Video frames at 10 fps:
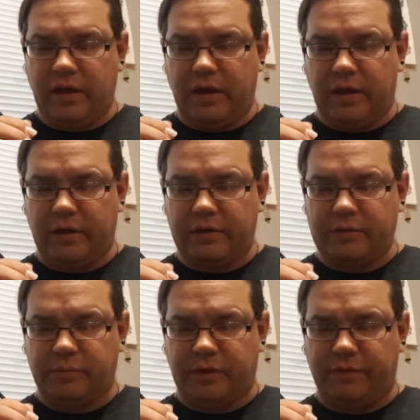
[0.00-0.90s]

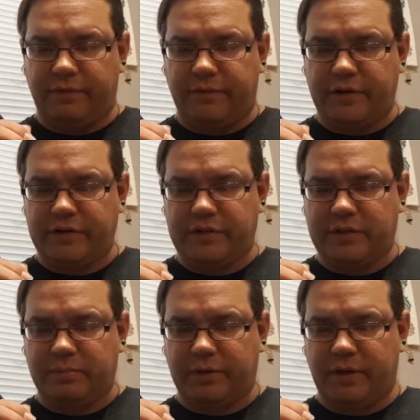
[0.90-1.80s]
Because when they first
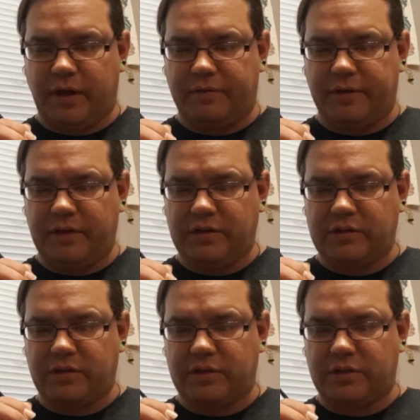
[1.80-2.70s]
split off, they
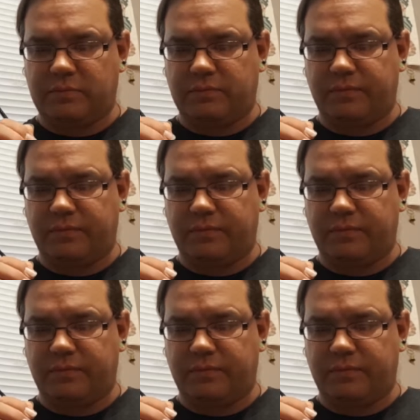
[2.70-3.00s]
just